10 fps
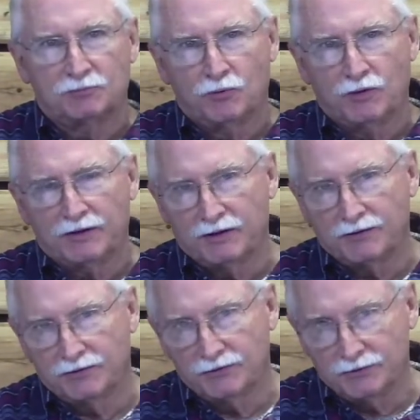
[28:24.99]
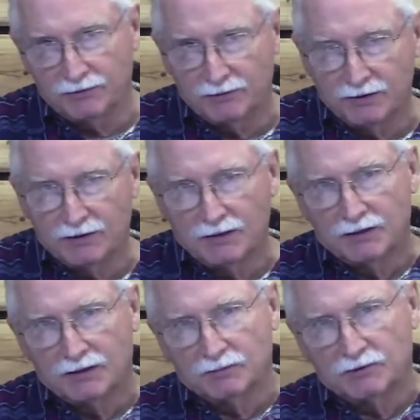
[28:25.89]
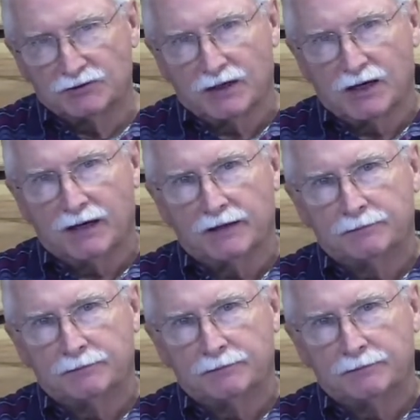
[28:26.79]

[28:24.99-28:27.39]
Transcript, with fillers: pointing to the Messiah.